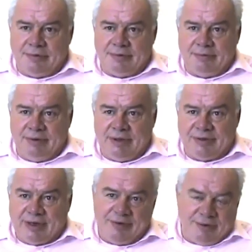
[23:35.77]
I mean, that's
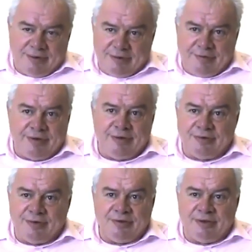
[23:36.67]
down to the
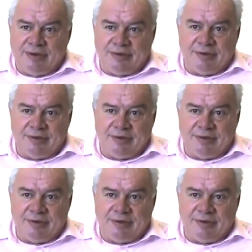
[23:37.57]
individuals, isn't it?